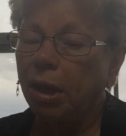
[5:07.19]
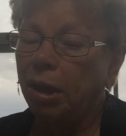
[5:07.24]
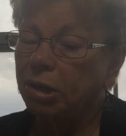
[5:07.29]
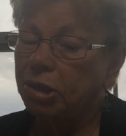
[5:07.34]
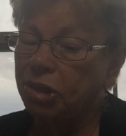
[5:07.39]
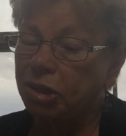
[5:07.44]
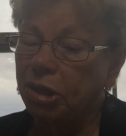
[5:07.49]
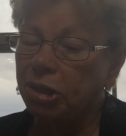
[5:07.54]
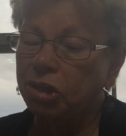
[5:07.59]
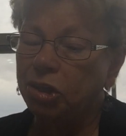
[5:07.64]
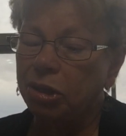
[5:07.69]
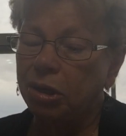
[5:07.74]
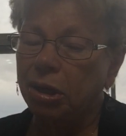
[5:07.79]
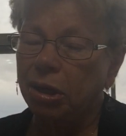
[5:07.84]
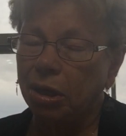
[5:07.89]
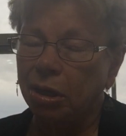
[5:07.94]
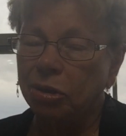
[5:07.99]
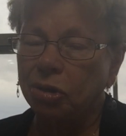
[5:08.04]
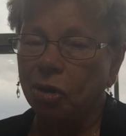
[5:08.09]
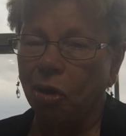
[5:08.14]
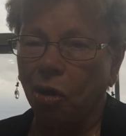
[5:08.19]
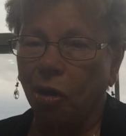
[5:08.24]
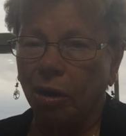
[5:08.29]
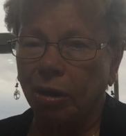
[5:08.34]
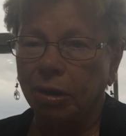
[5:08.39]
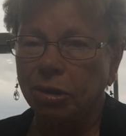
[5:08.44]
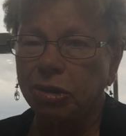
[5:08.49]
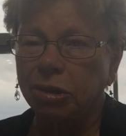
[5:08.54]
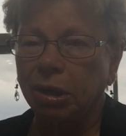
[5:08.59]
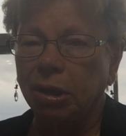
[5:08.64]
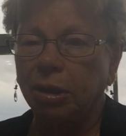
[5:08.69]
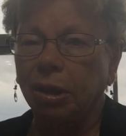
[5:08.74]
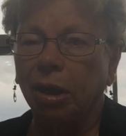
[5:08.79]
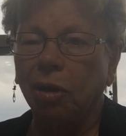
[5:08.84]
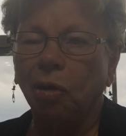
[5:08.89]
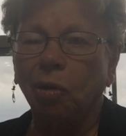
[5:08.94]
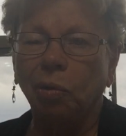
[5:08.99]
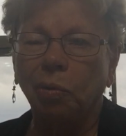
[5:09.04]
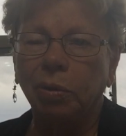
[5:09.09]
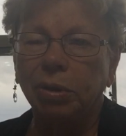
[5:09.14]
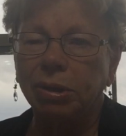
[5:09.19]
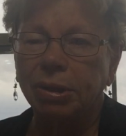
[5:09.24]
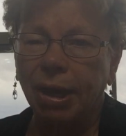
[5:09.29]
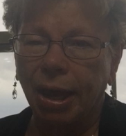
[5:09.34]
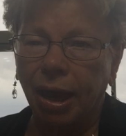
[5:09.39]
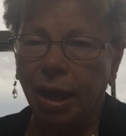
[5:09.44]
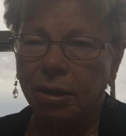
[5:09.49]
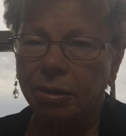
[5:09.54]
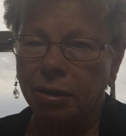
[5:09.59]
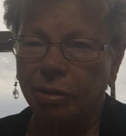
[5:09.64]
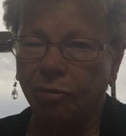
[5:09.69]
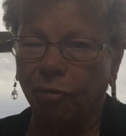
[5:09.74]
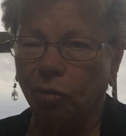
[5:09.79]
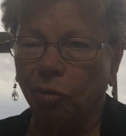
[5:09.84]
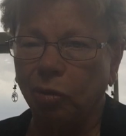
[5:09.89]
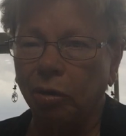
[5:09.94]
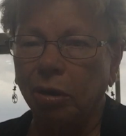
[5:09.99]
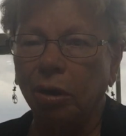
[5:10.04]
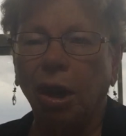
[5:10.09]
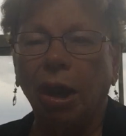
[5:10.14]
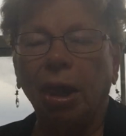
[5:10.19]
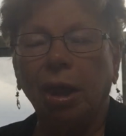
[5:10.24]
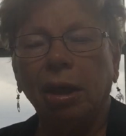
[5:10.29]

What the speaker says: since it is August, and they always ask for